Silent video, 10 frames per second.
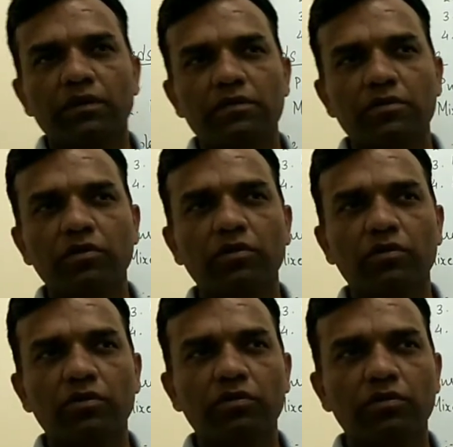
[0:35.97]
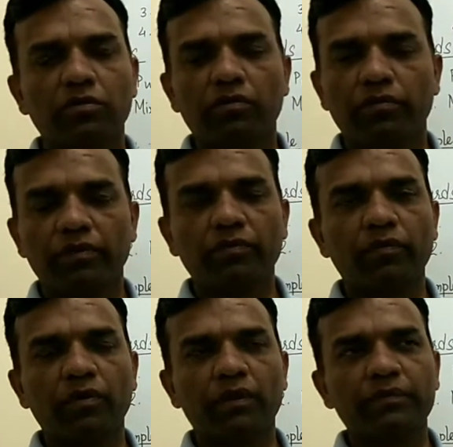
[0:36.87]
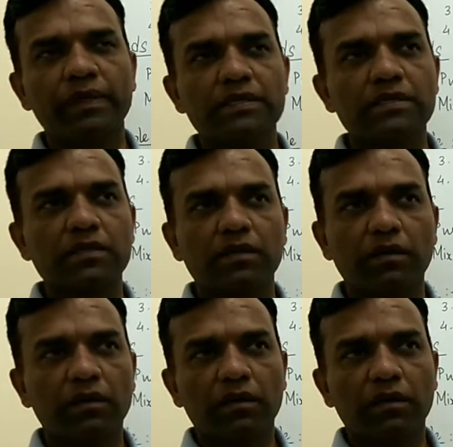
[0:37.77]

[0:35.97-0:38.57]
So before of this